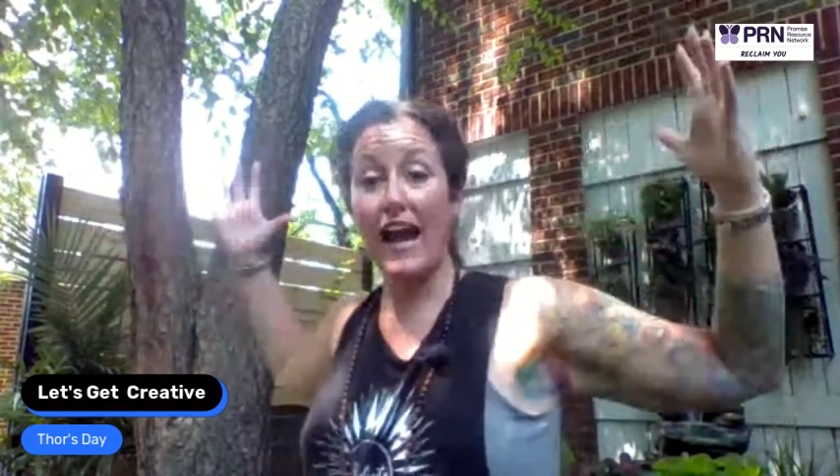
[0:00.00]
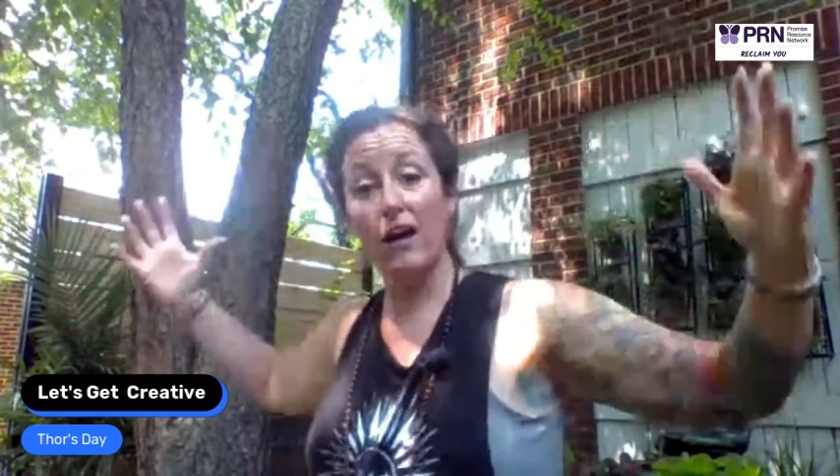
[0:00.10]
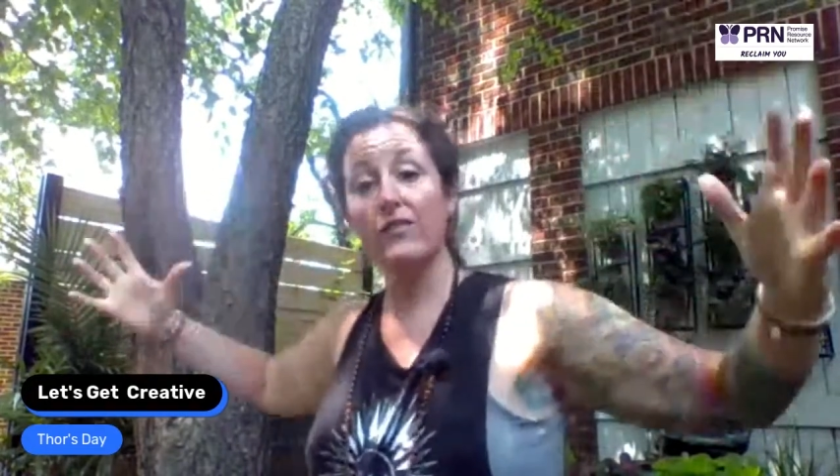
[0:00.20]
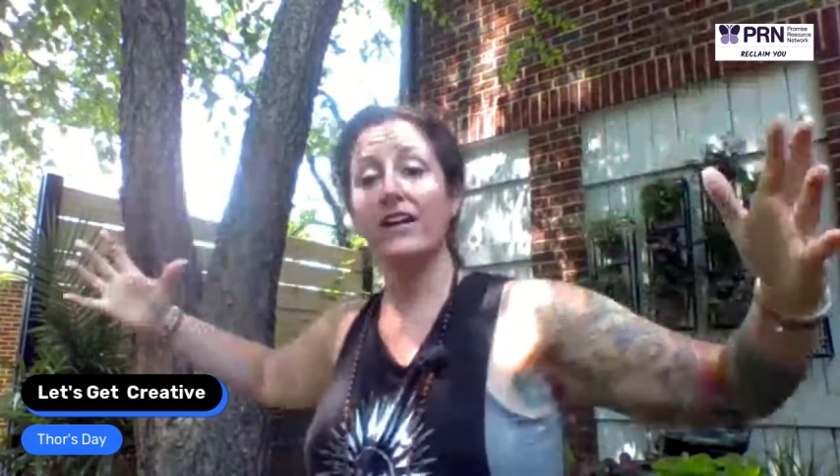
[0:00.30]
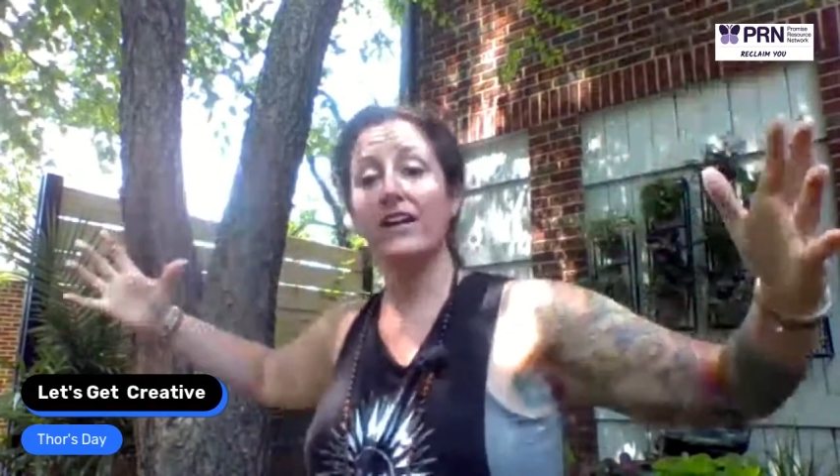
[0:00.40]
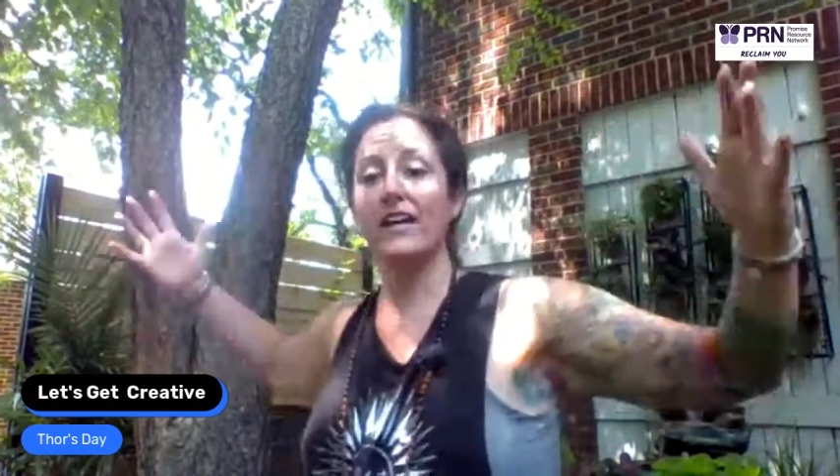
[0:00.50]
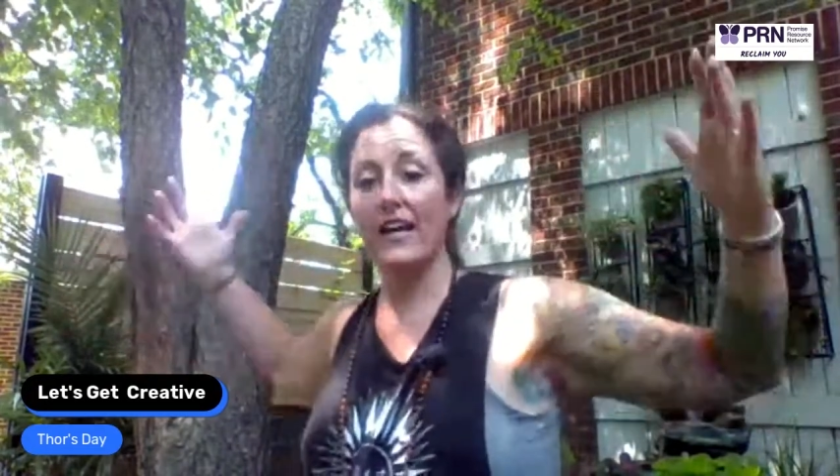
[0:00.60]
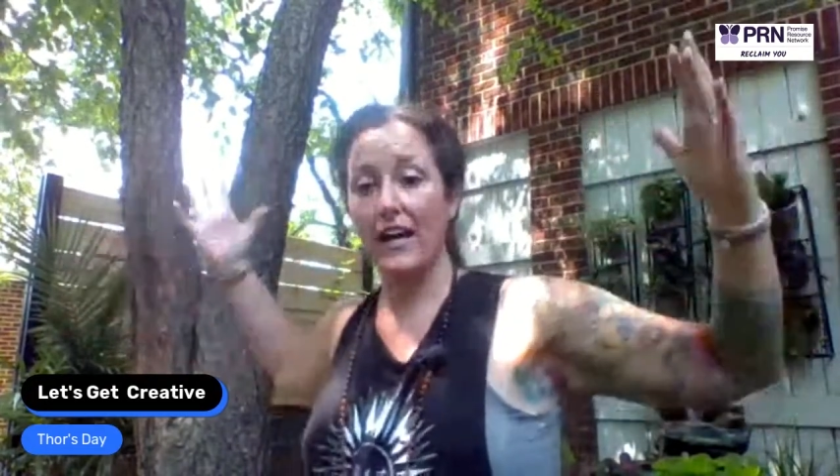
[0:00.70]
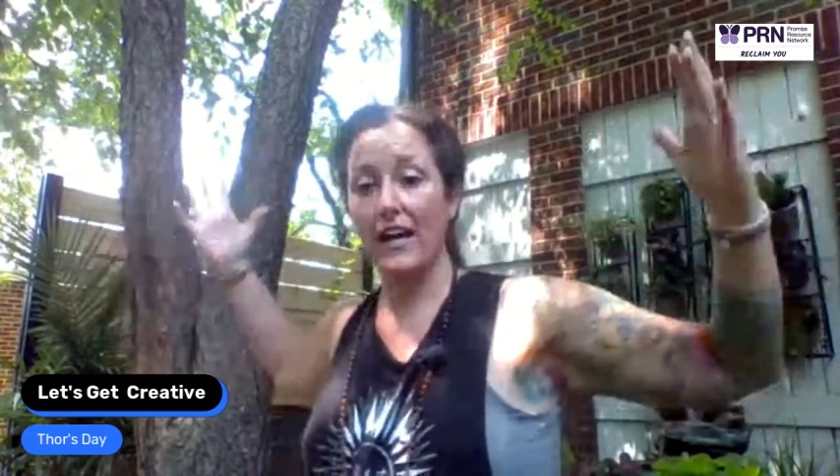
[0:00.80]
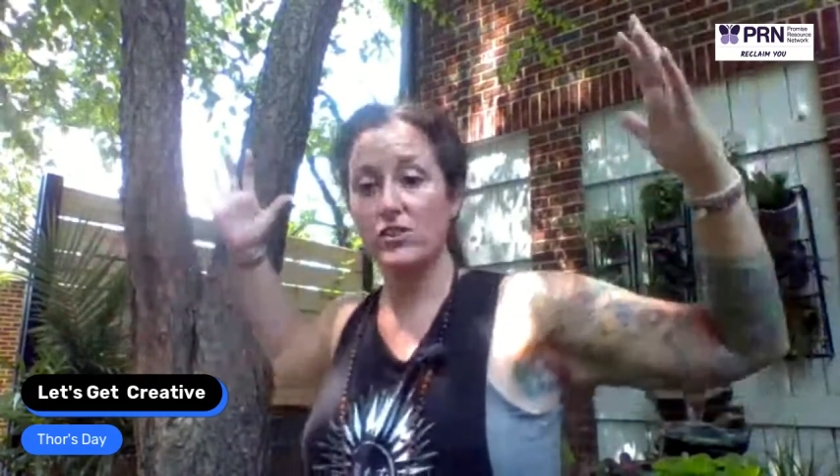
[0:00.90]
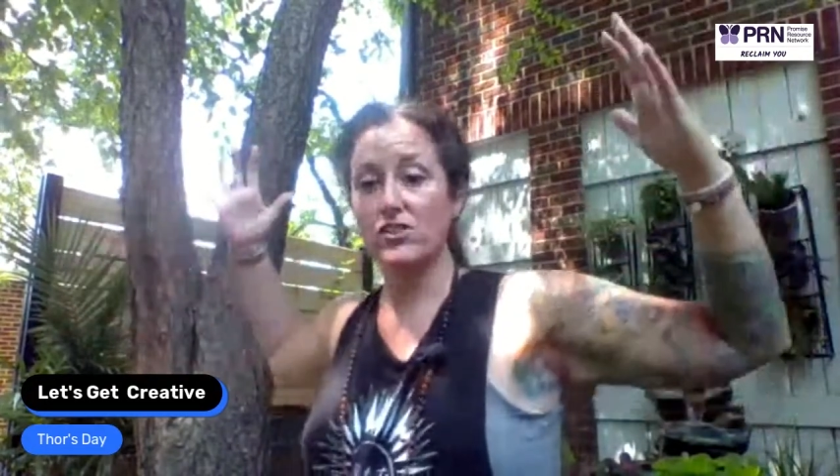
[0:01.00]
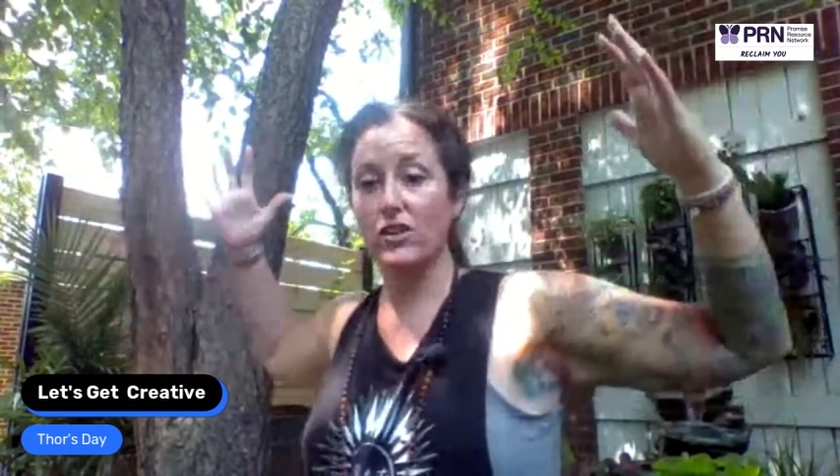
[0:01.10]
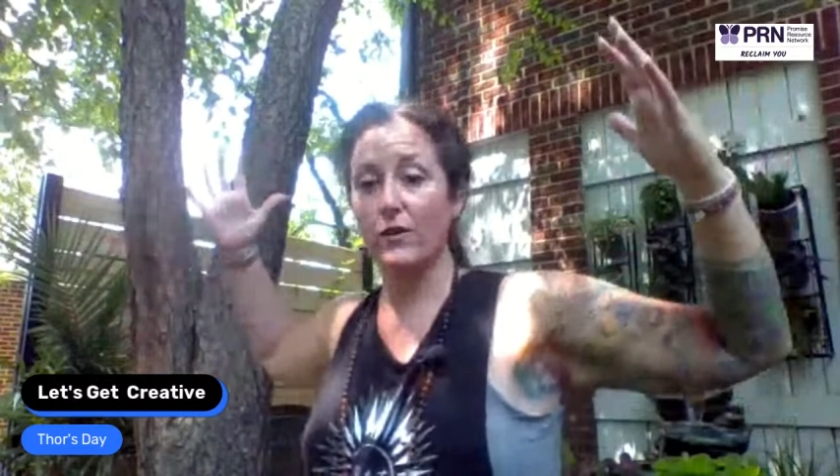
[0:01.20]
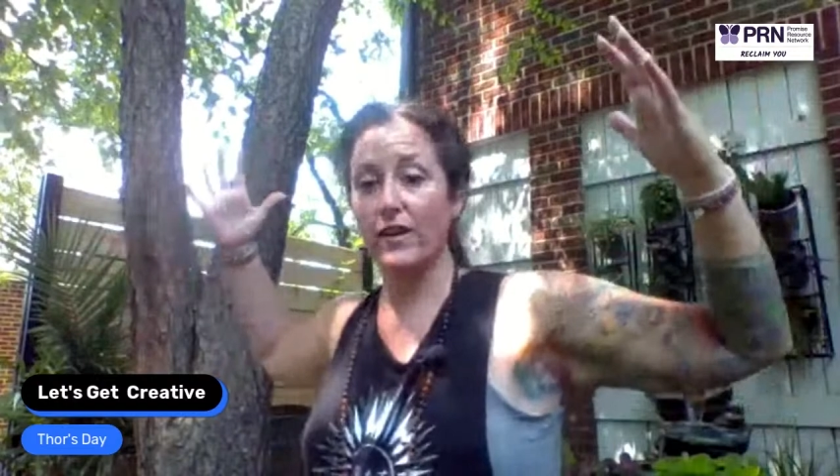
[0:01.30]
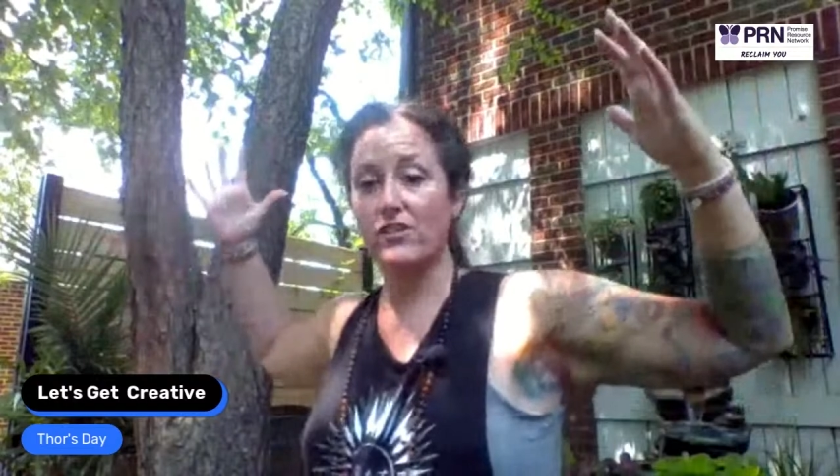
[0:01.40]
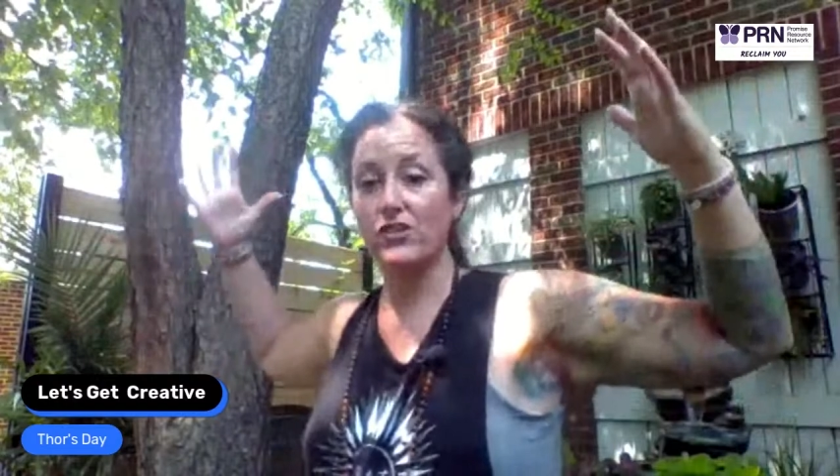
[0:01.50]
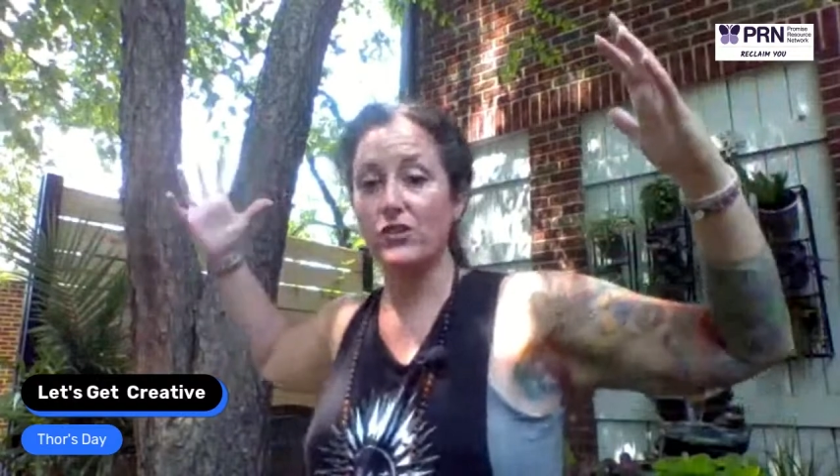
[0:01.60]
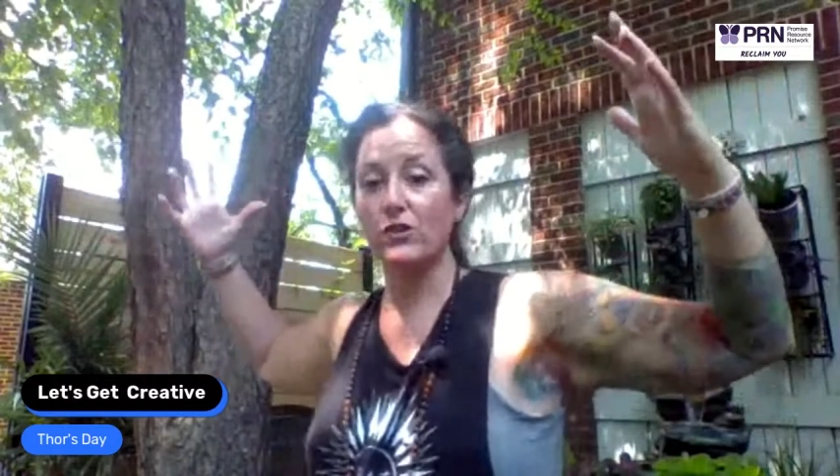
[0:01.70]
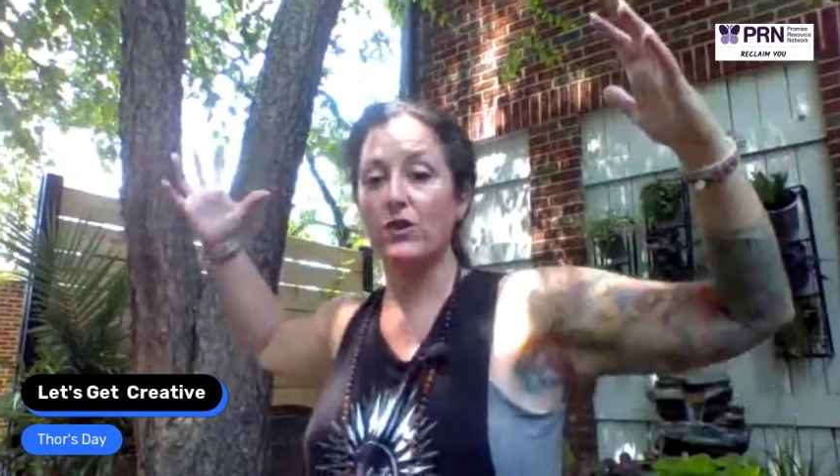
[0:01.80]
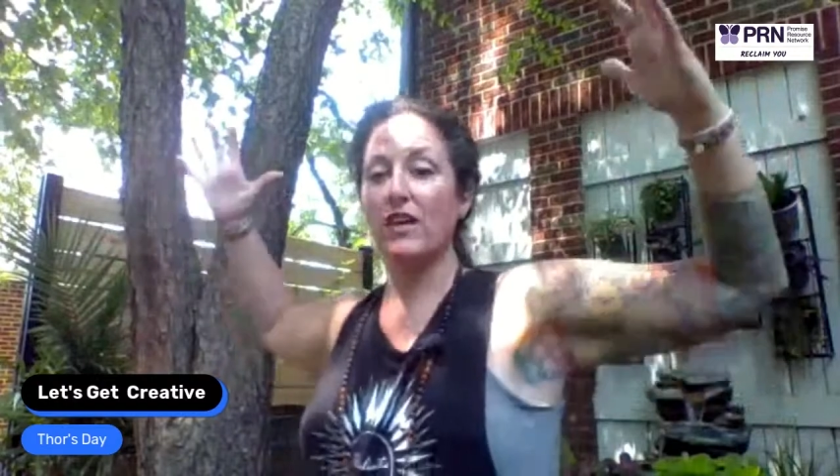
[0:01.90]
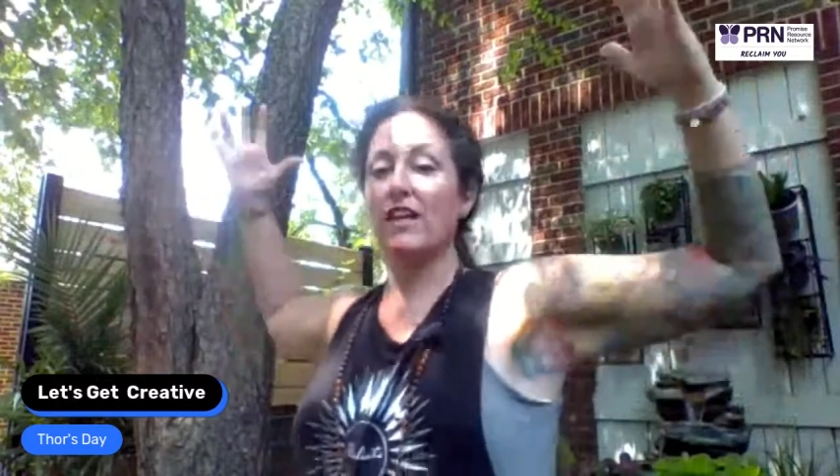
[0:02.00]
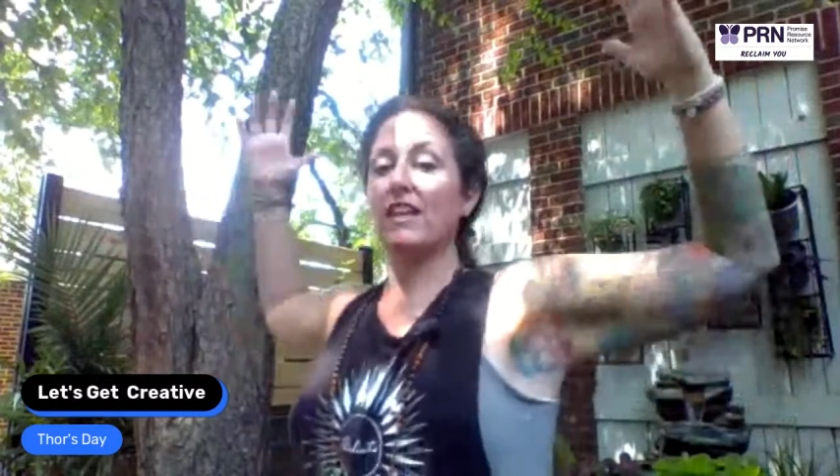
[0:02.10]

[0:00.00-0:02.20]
out there and I'm just going to,